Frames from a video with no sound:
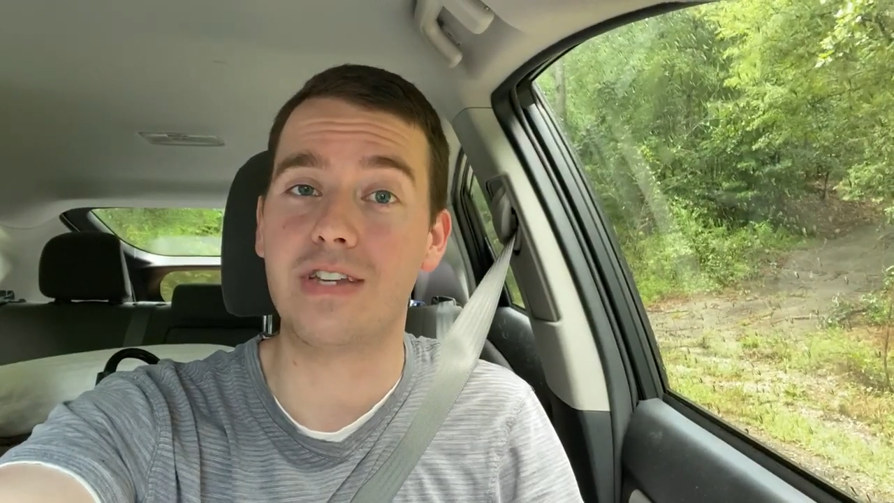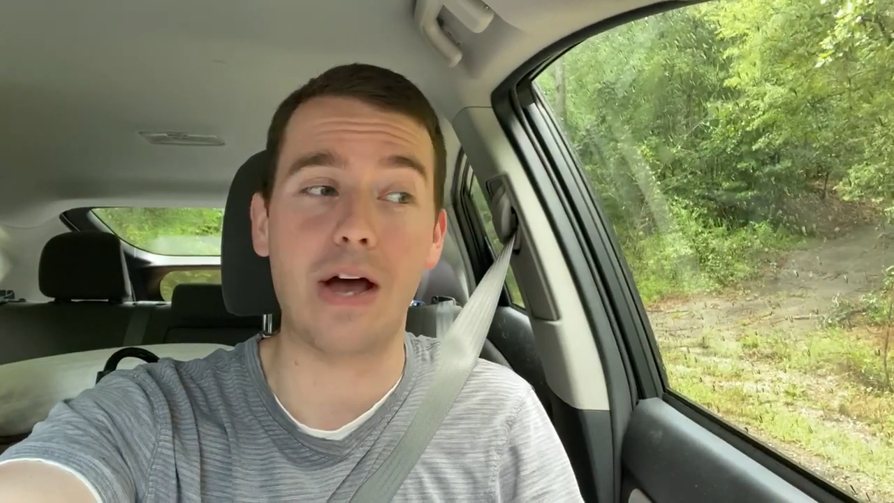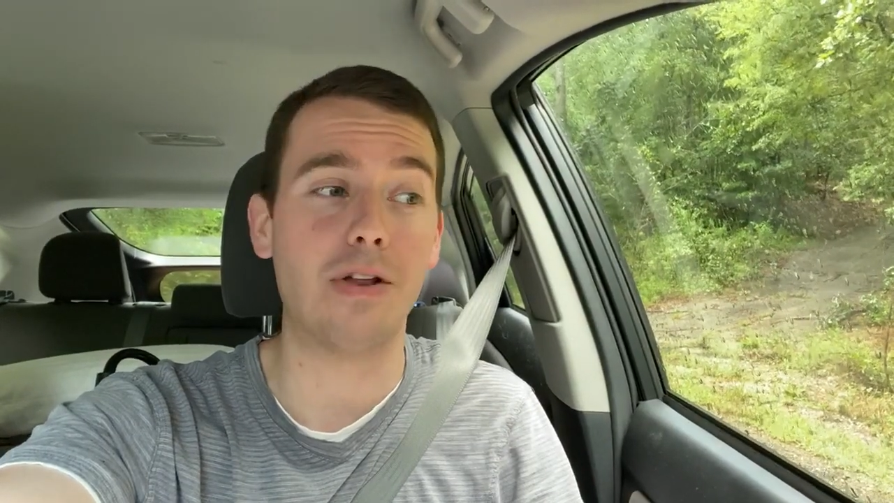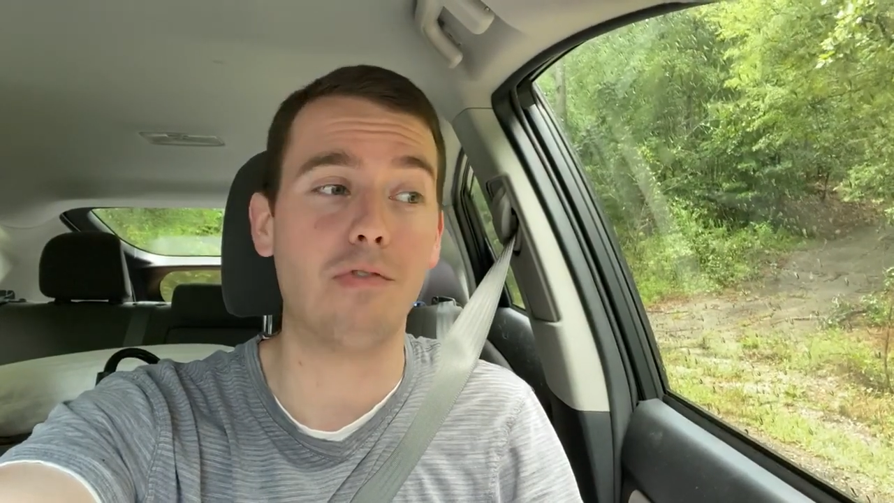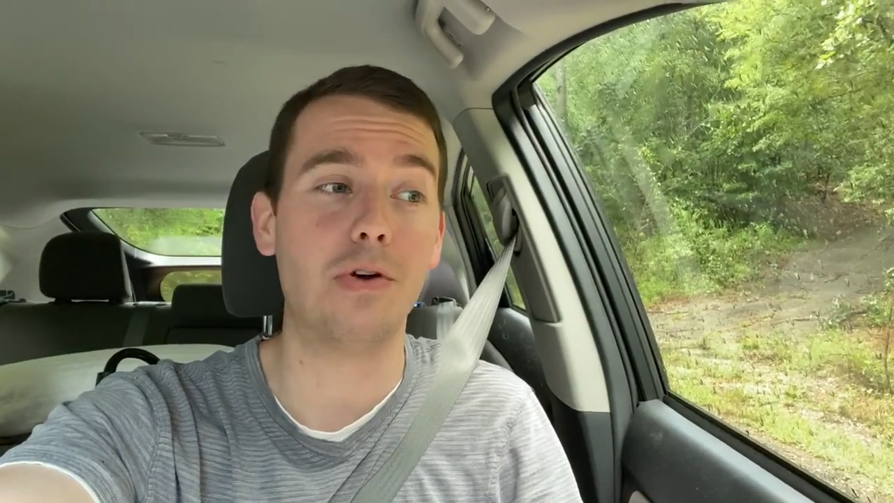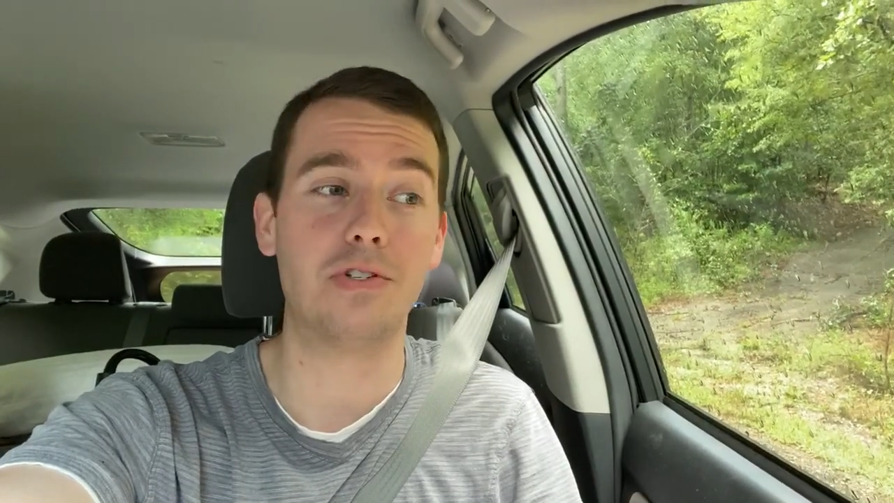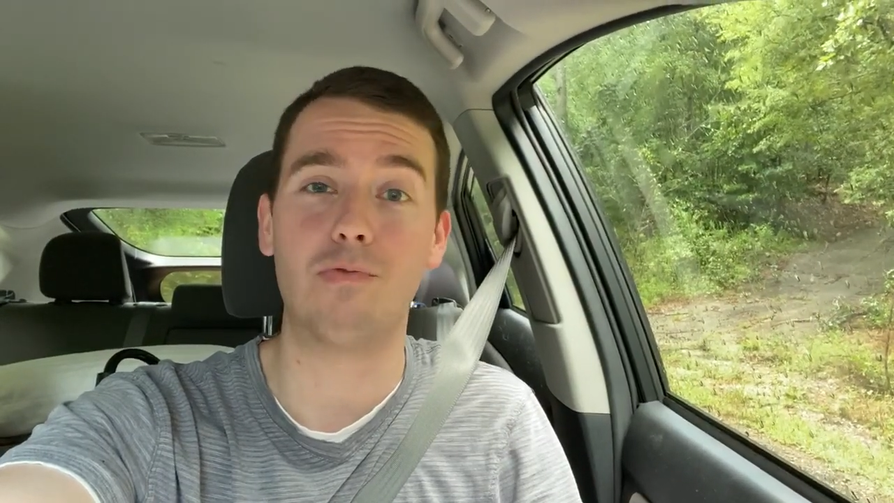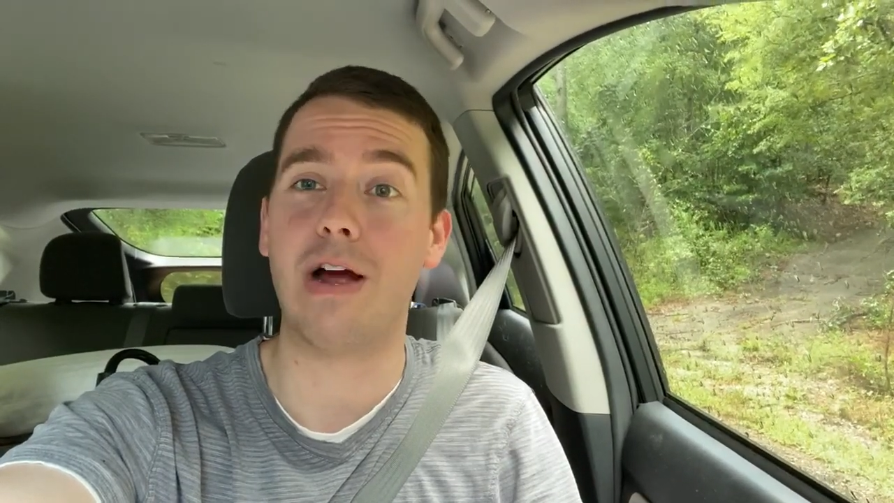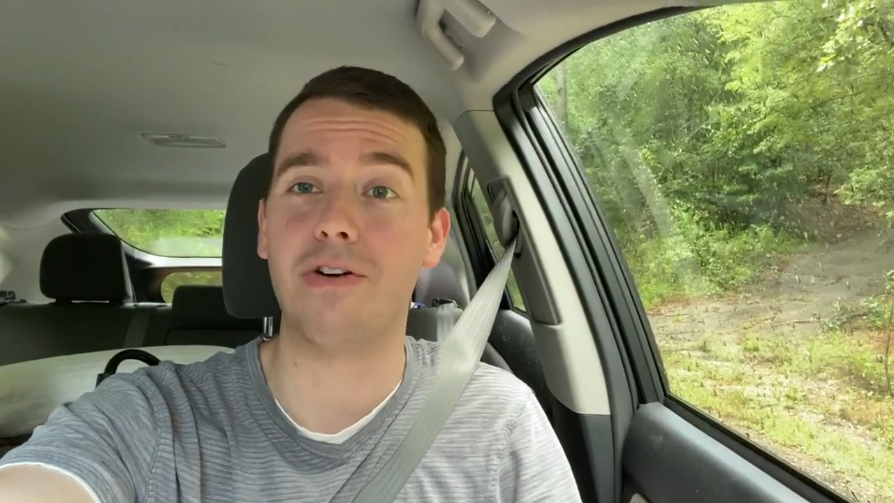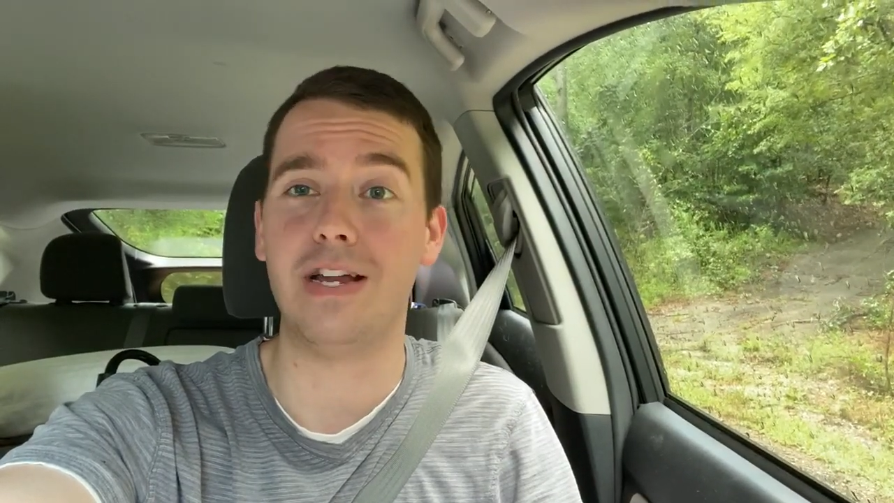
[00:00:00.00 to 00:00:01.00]
county roads
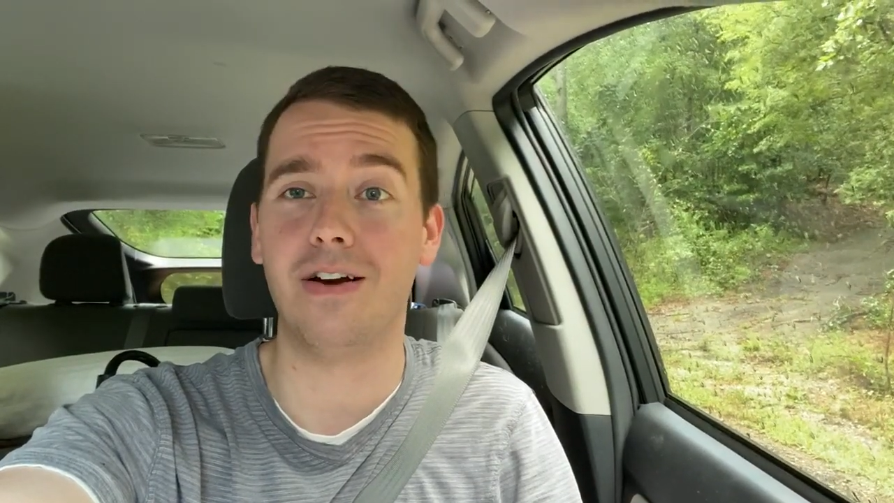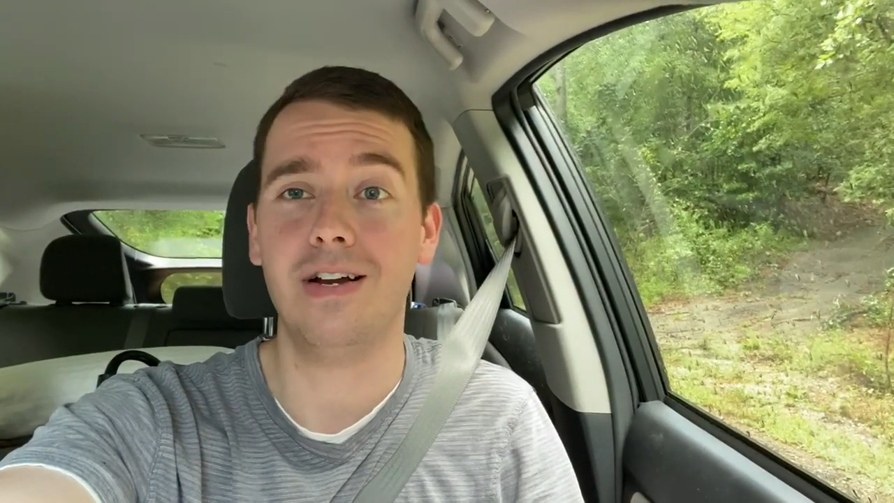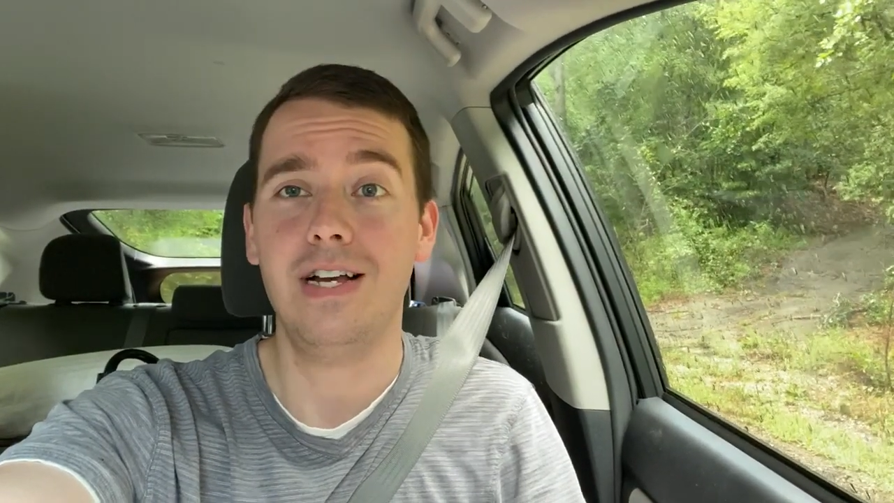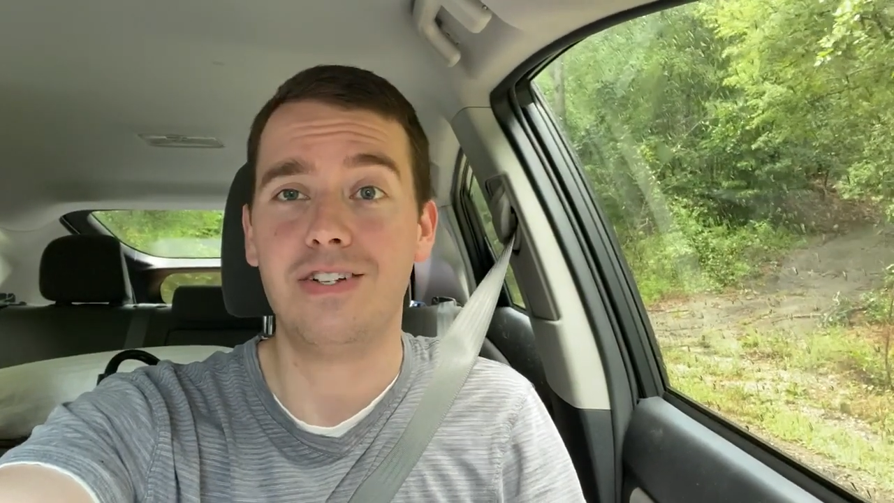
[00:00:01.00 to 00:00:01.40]
around here.